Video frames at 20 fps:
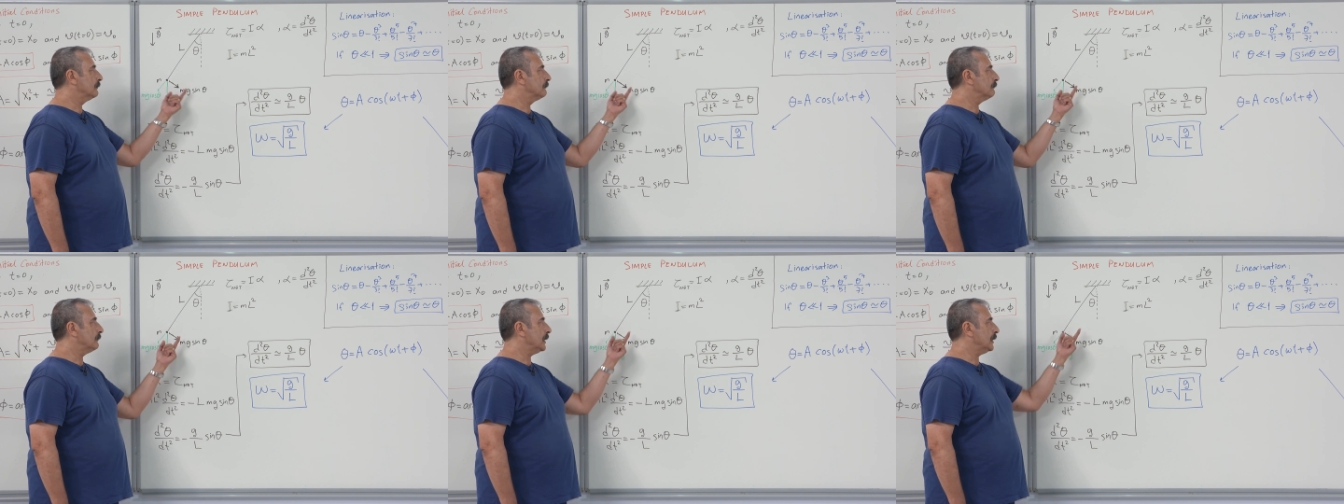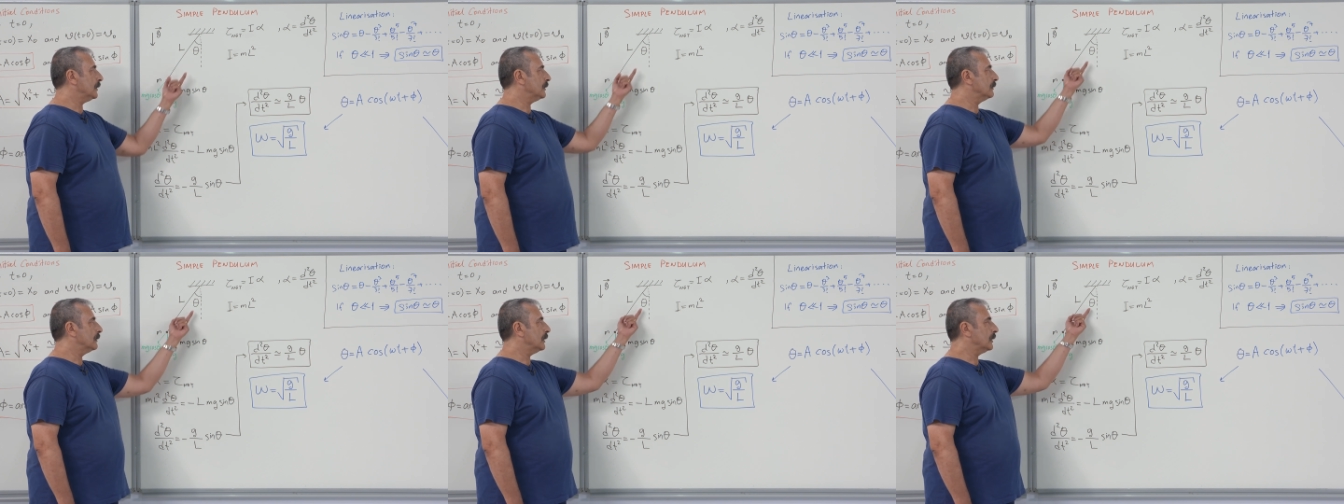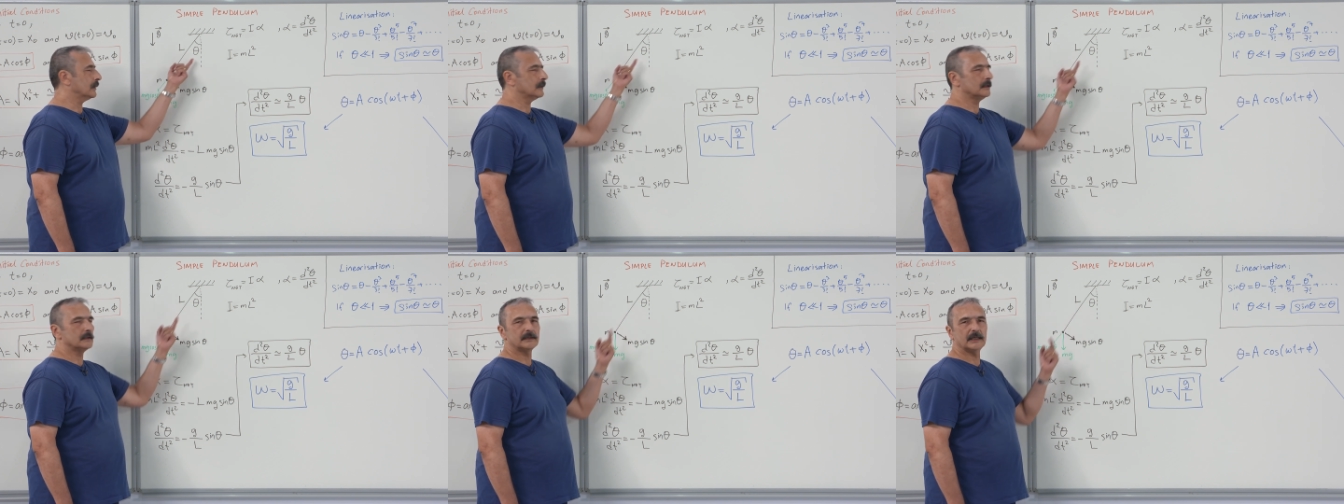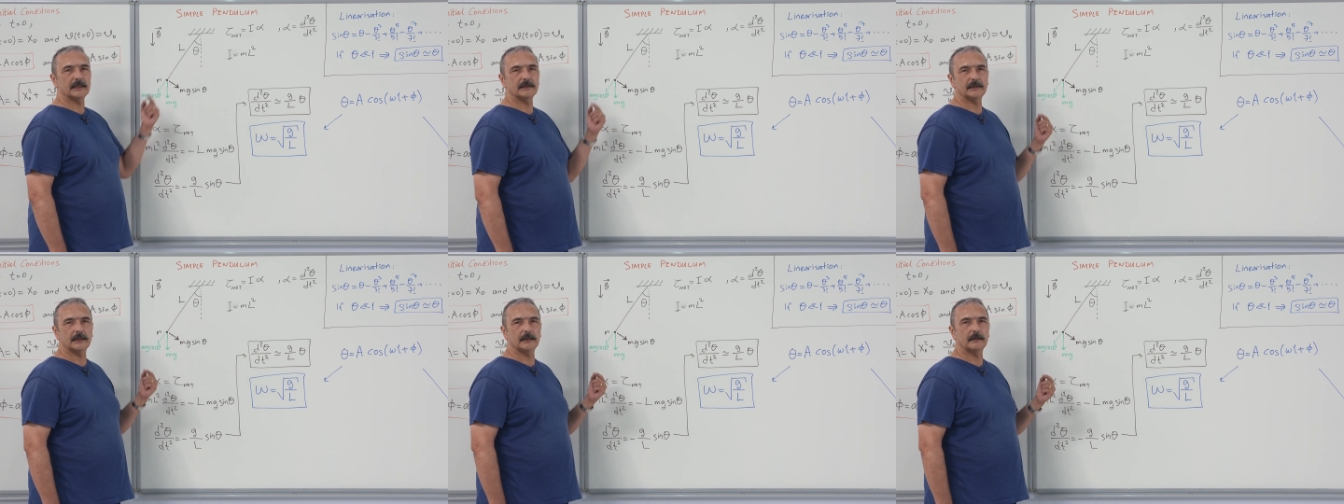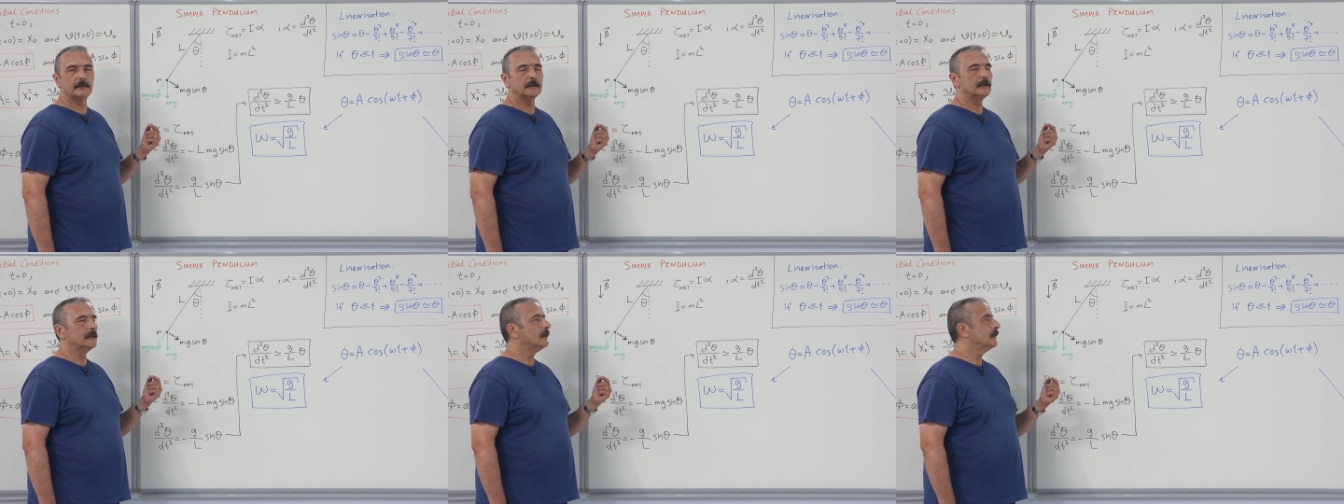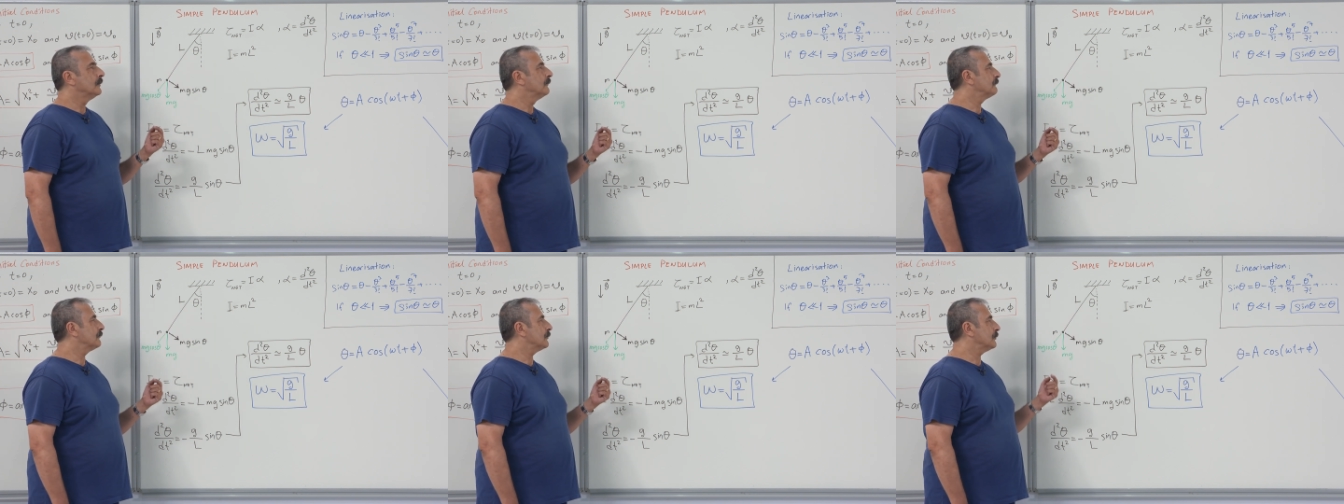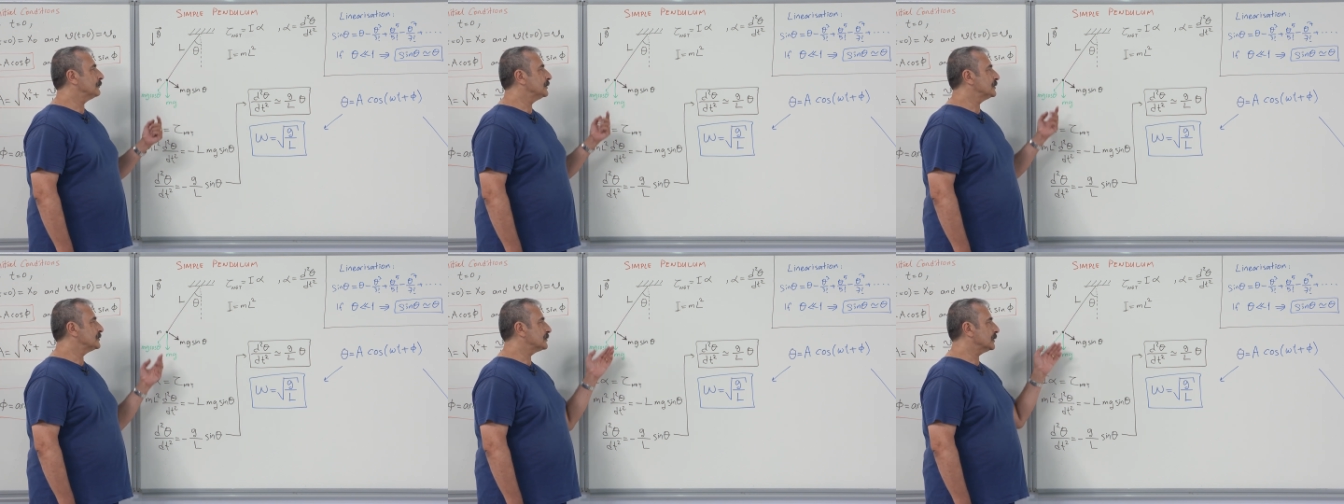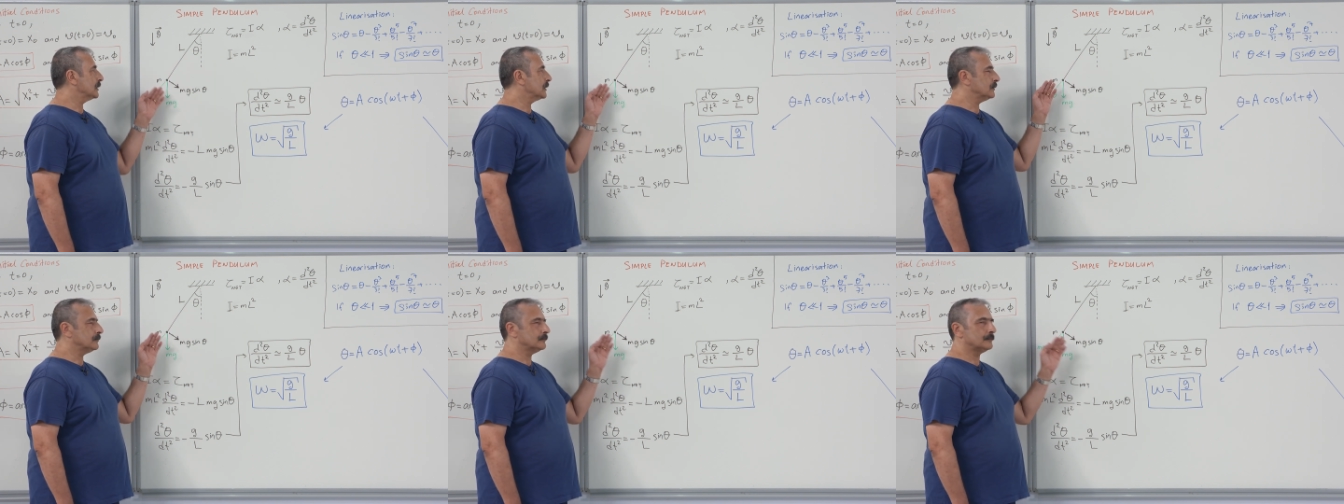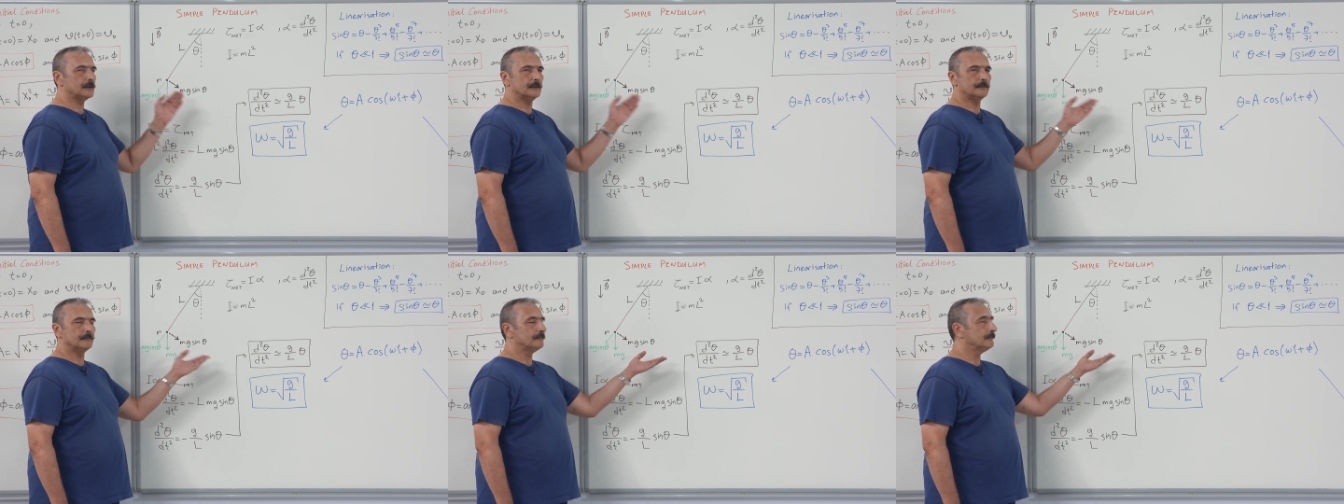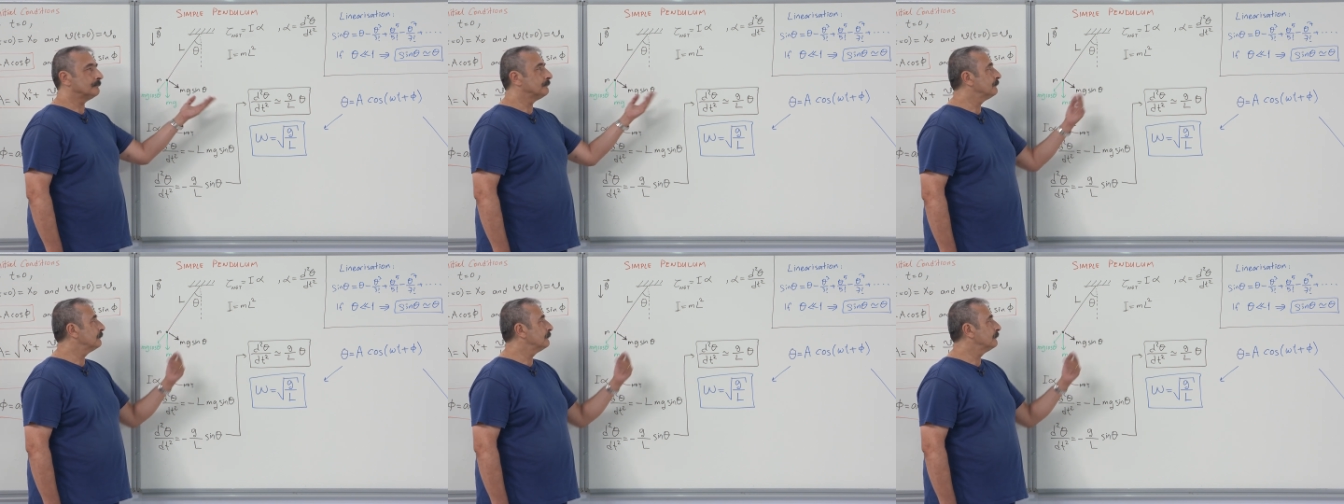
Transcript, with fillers: by angle theta from its equilibrium